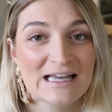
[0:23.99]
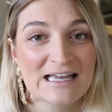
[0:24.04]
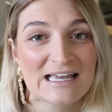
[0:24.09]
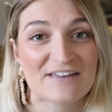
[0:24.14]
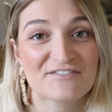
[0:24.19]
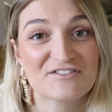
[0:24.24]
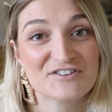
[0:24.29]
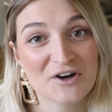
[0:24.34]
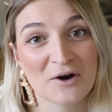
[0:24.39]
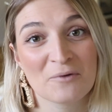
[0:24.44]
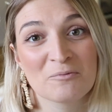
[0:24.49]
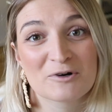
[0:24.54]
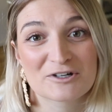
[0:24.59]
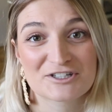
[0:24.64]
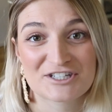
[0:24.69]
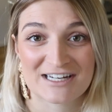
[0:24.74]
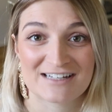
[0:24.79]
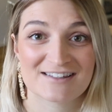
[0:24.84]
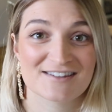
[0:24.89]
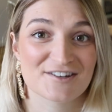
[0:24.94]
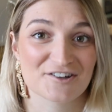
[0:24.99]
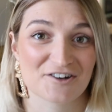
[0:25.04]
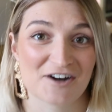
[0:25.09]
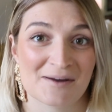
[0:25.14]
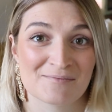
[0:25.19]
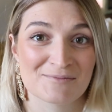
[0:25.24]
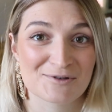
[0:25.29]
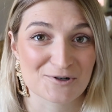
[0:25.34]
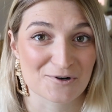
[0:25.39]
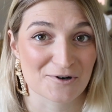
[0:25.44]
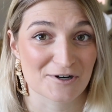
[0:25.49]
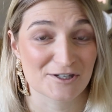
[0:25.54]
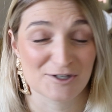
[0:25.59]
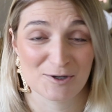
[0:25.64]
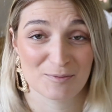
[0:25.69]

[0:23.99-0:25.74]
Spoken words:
if you don't watch Instagram stories,